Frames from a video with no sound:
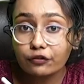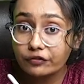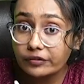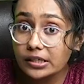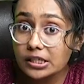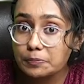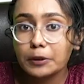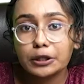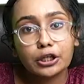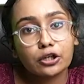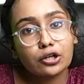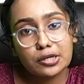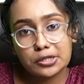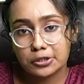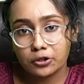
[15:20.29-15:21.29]
this
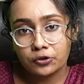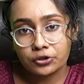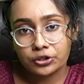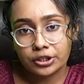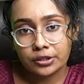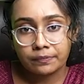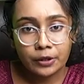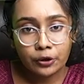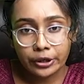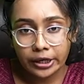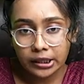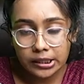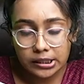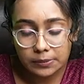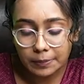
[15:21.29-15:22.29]
particular solution. Okay,
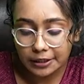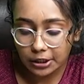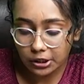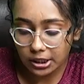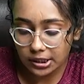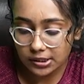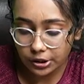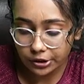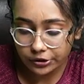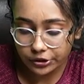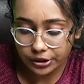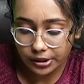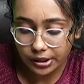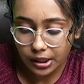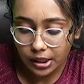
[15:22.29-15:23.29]
this particular
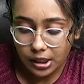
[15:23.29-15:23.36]
solution.